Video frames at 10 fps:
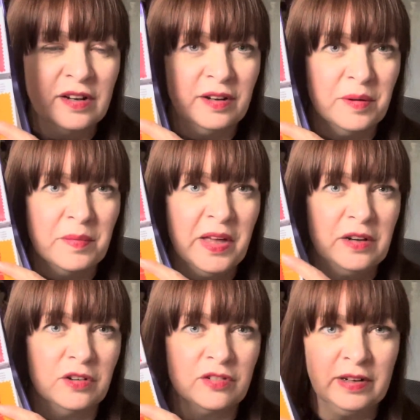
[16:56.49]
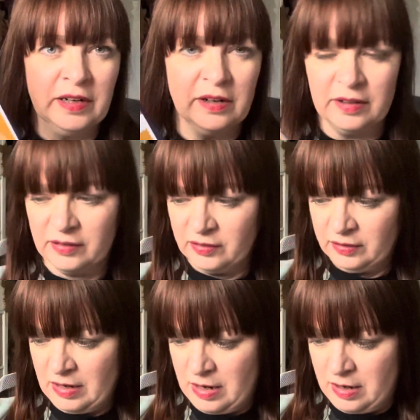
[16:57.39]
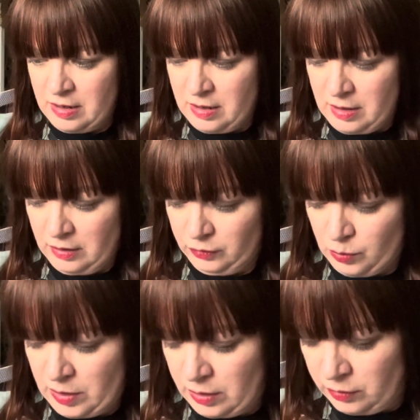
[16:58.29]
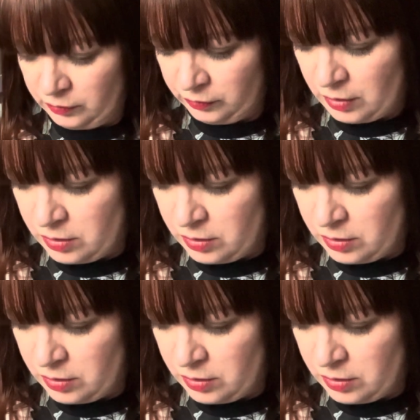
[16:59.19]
That looks really nice as well. So